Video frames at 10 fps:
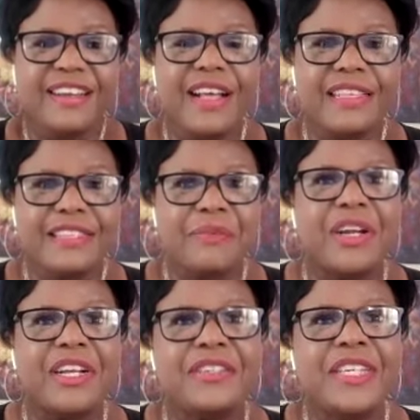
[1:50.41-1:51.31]
Awesome,
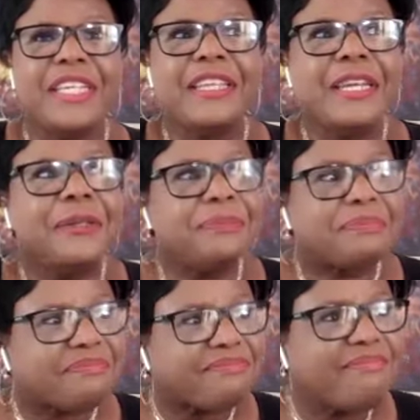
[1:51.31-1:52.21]
Audrey. You know,
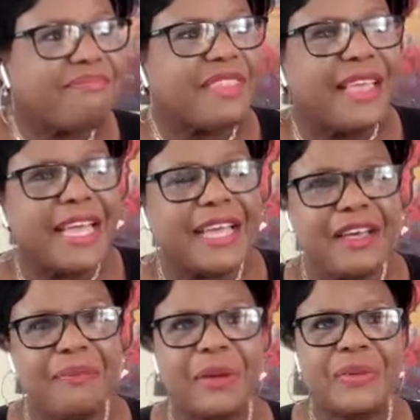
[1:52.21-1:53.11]
um,